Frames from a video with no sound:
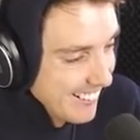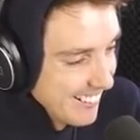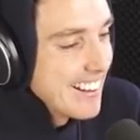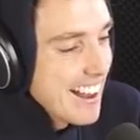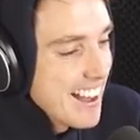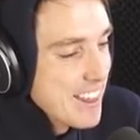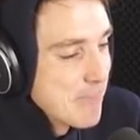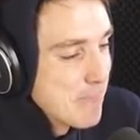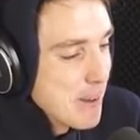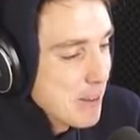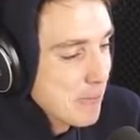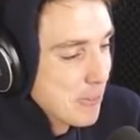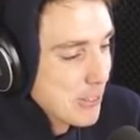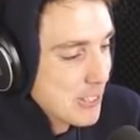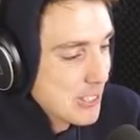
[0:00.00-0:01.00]
Yeah, the
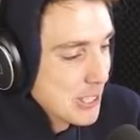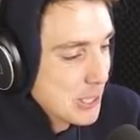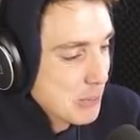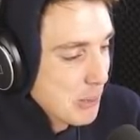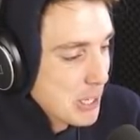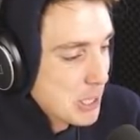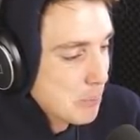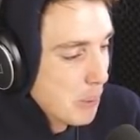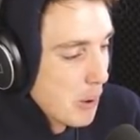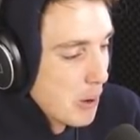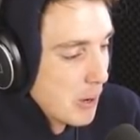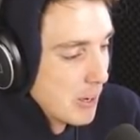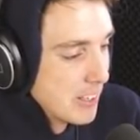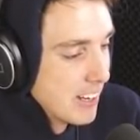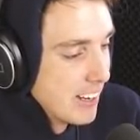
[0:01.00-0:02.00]
Bigfoots just
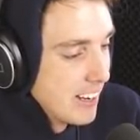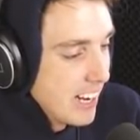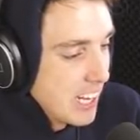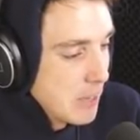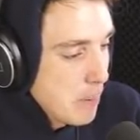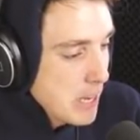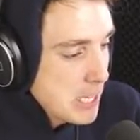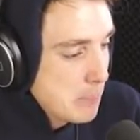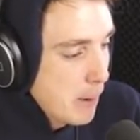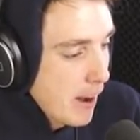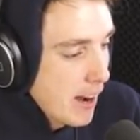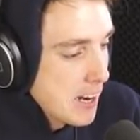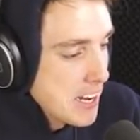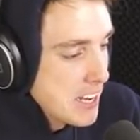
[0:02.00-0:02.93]
respawn. And the best part